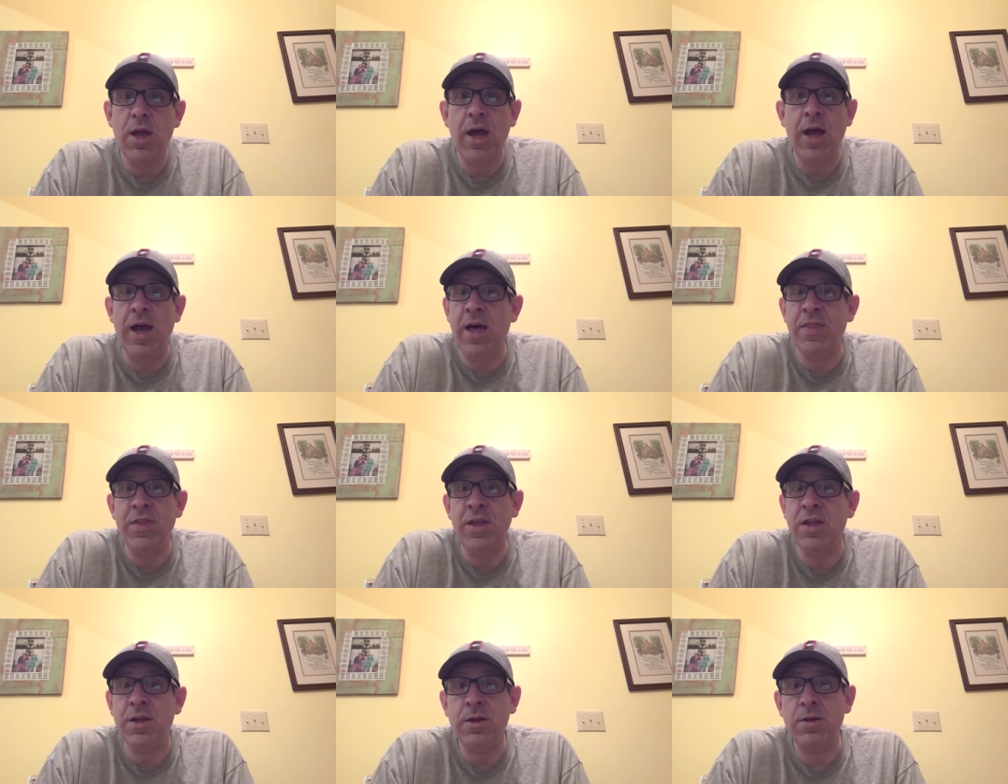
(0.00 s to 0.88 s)
I, I
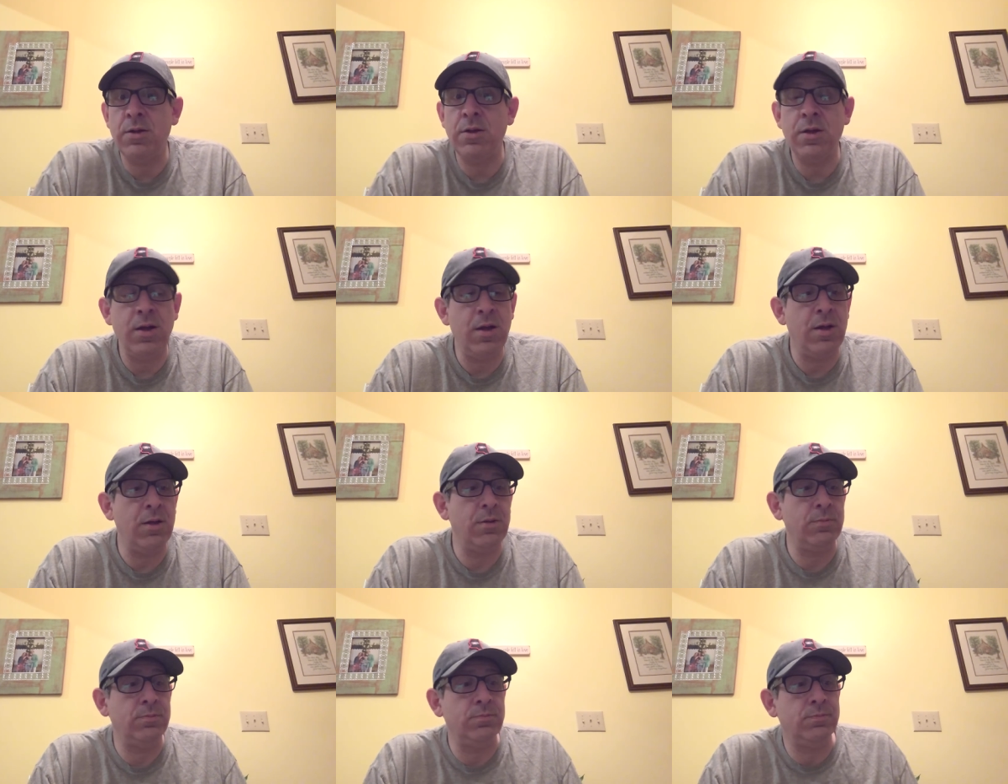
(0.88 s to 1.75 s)
think
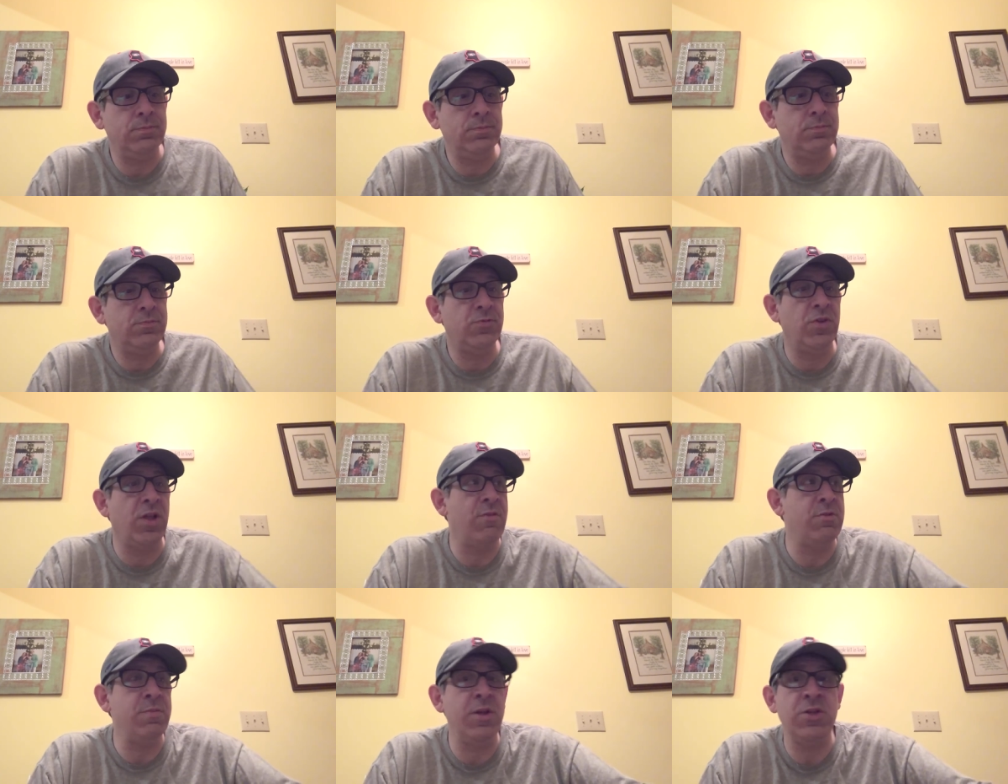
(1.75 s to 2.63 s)
for a
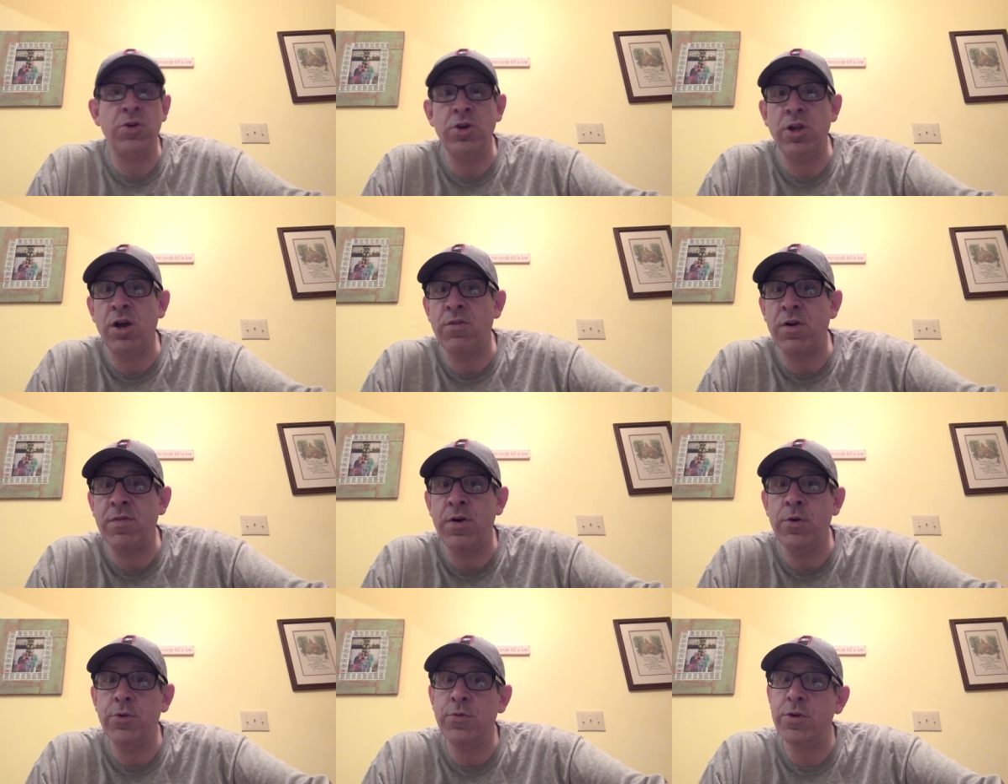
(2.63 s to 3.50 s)
lot of us means turning off our
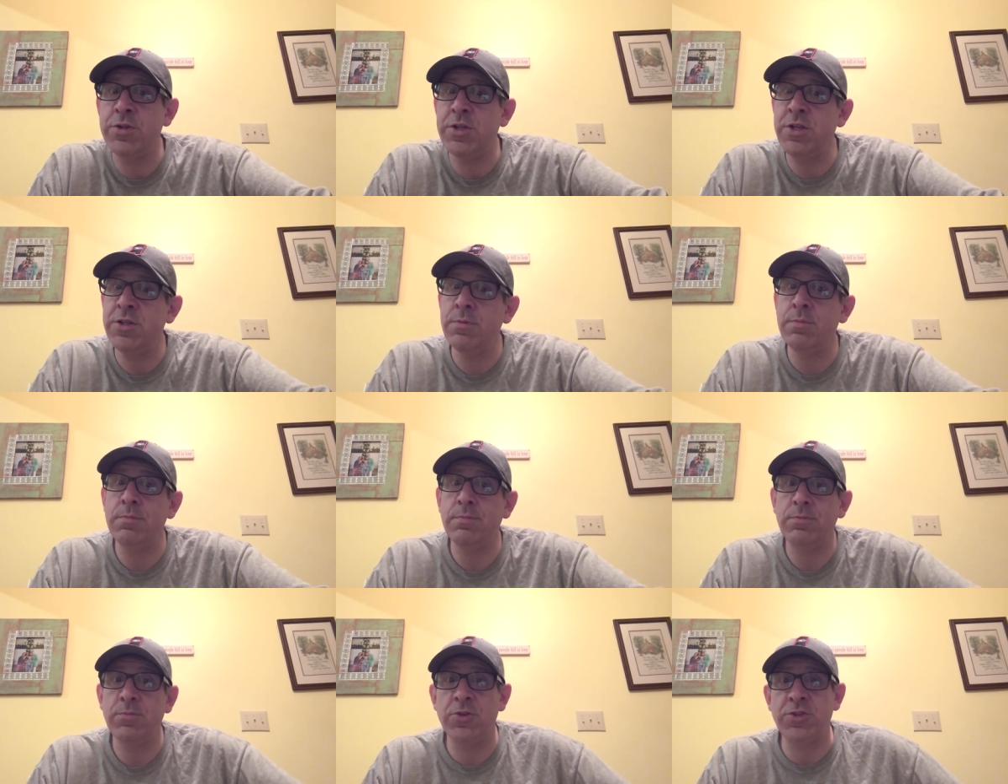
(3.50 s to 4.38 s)
phones for a season
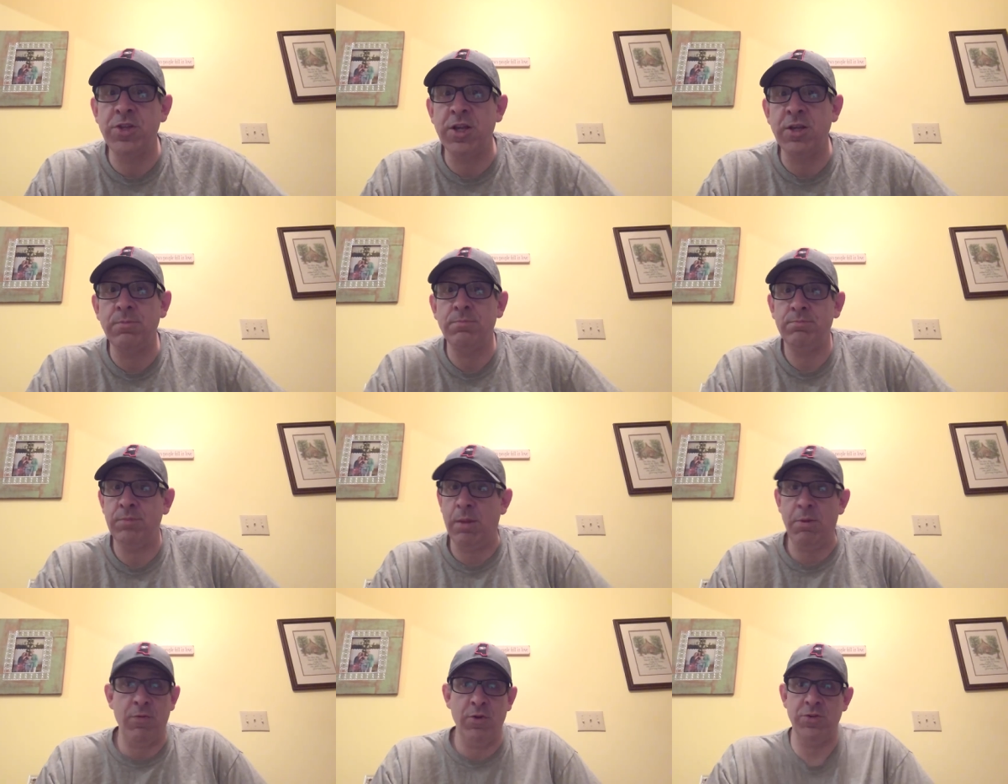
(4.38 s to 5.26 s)
for a second,
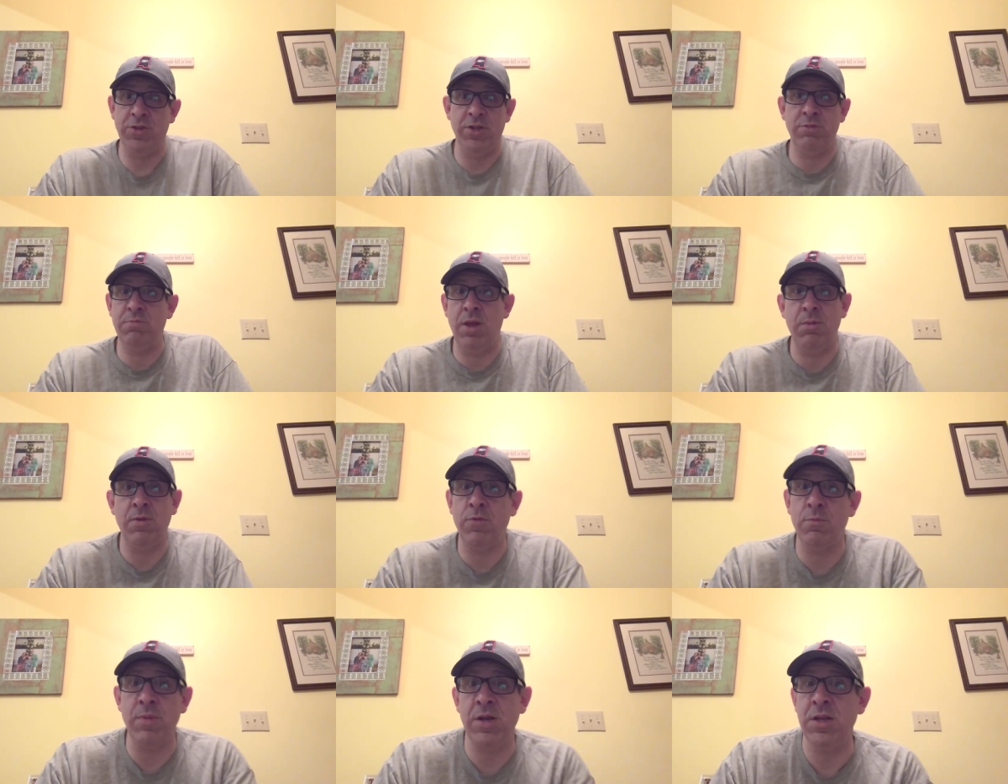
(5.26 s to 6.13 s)
maybe for a season, maybe
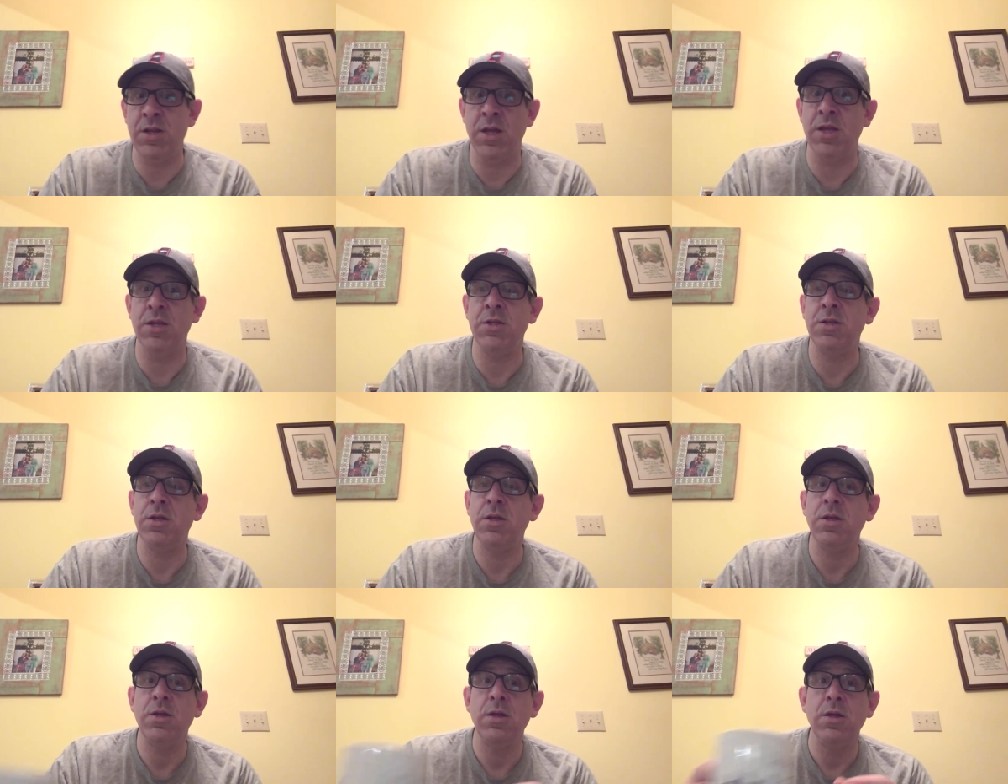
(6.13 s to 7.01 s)
for many days.
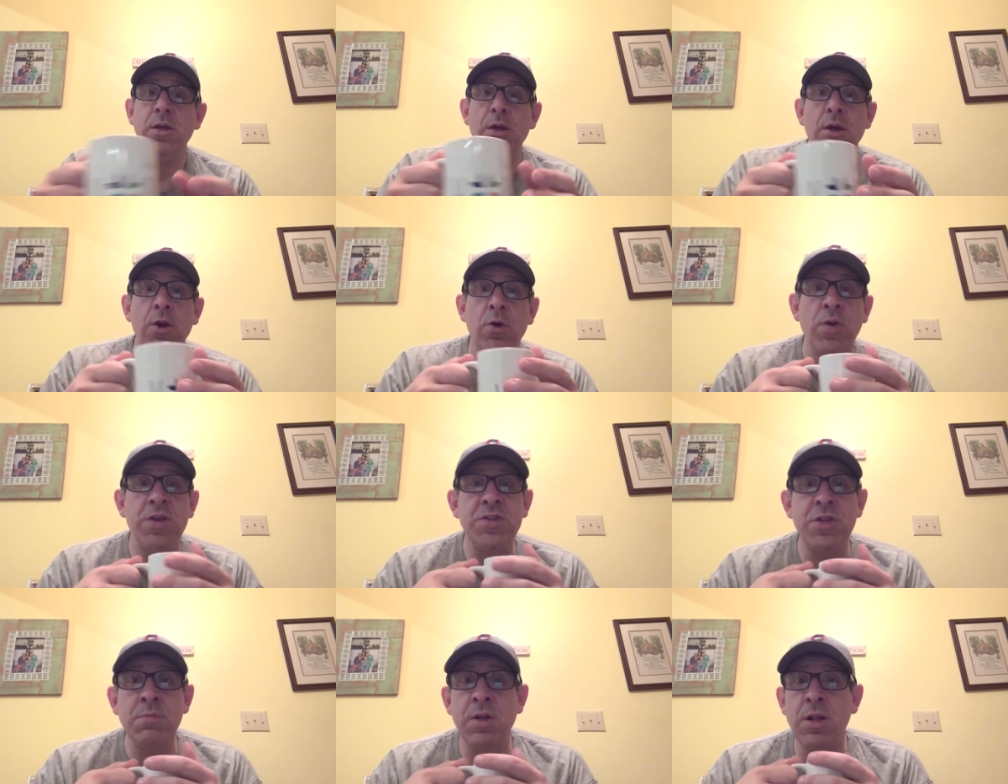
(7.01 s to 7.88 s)

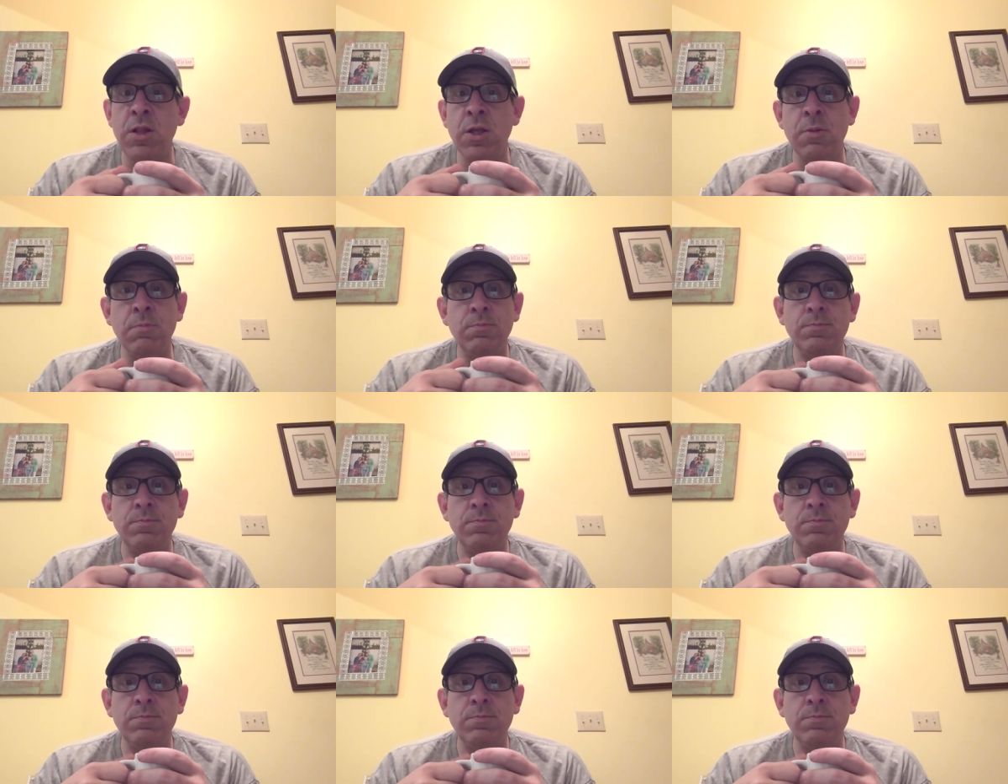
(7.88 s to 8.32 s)
Resting mentally,